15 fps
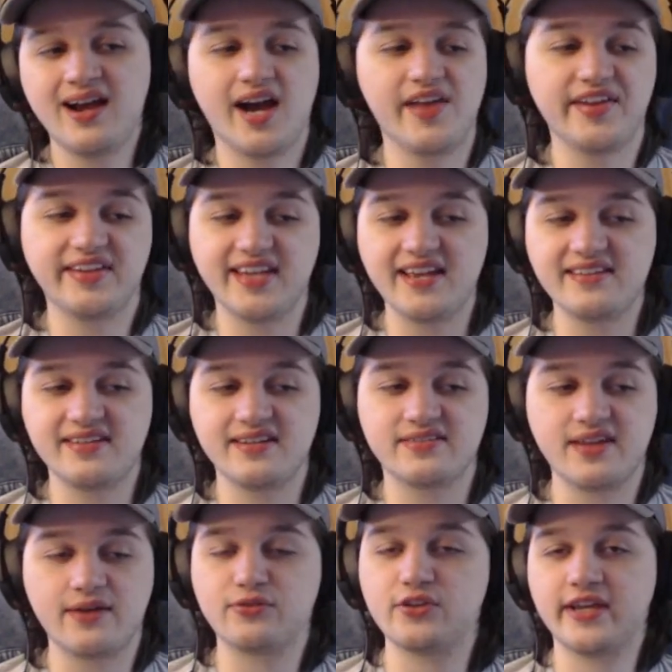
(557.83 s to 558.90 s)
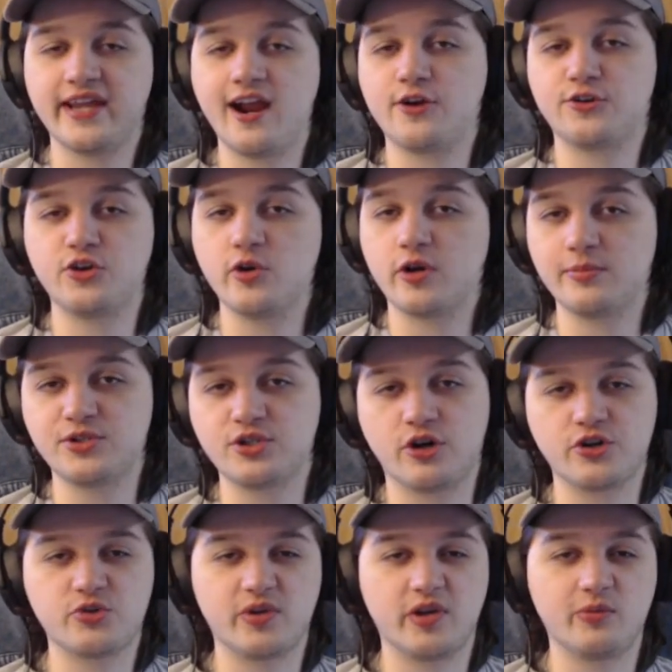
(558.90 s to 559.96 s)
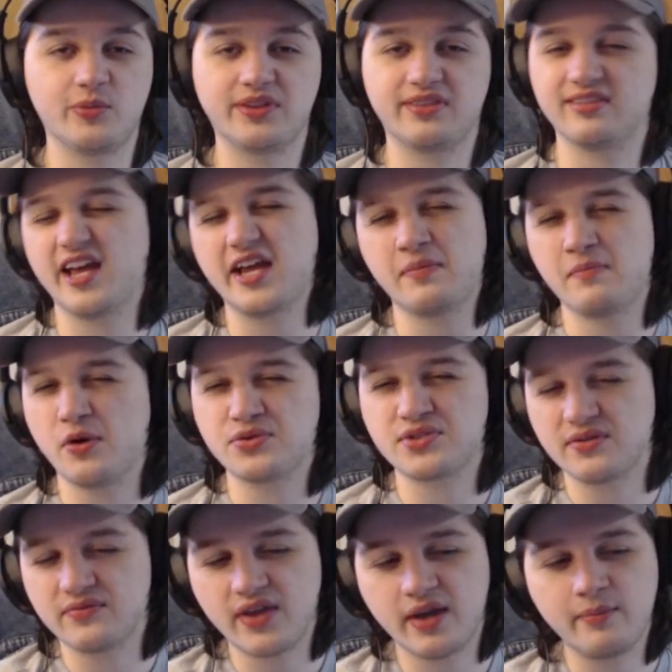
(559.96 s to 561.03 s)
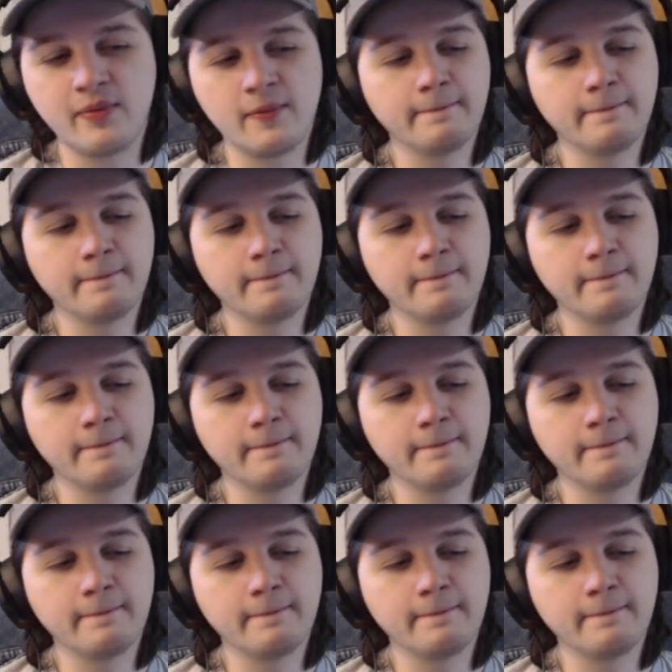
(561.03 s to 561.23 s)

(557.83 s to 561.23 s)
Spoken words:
I think Daisy is definitely a character you want to be charge swinging with, like most of them.